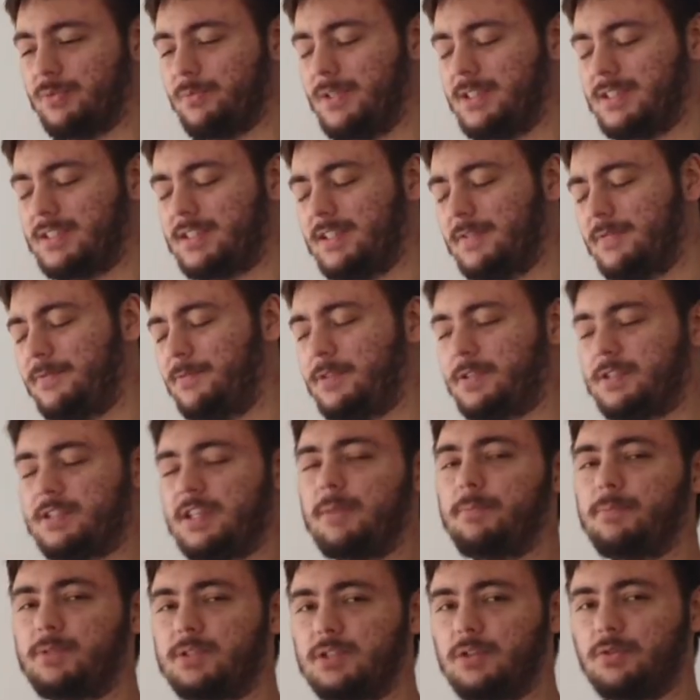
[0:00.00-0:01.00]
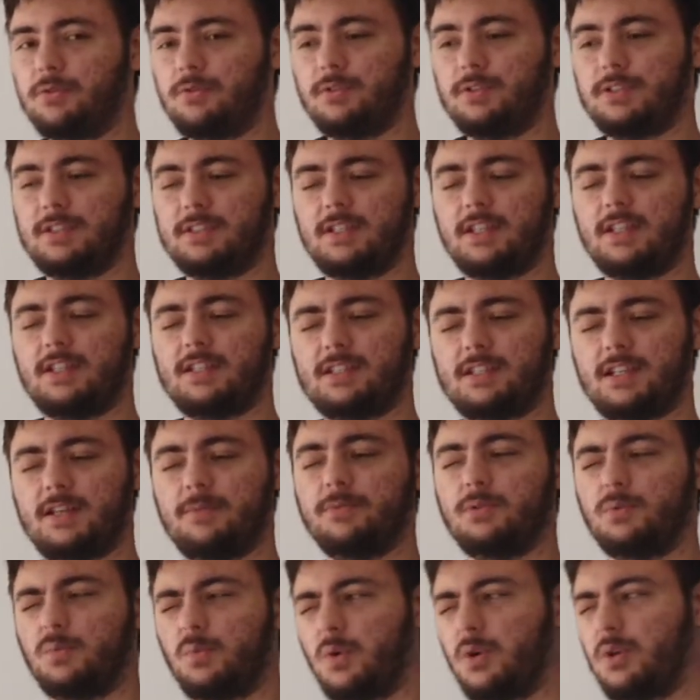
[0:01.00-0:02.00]
basically the first episode sets
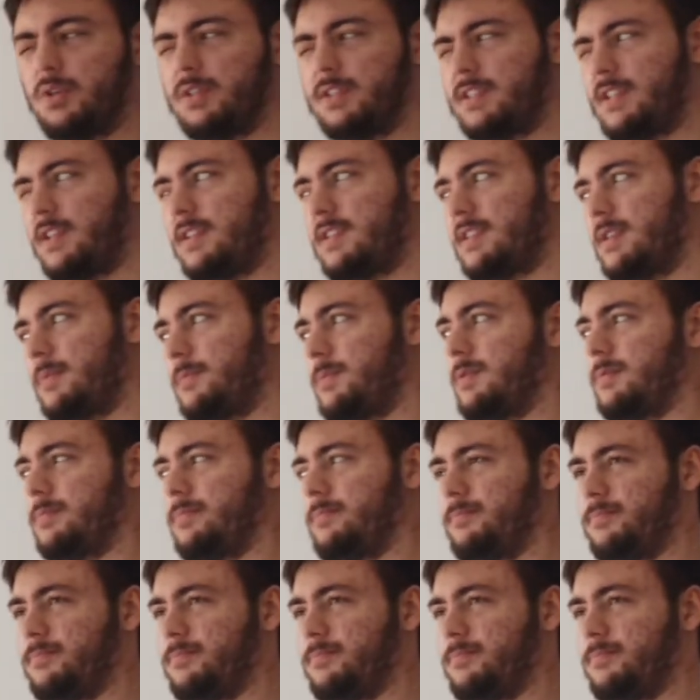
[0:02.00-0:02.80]
up the world, sets up the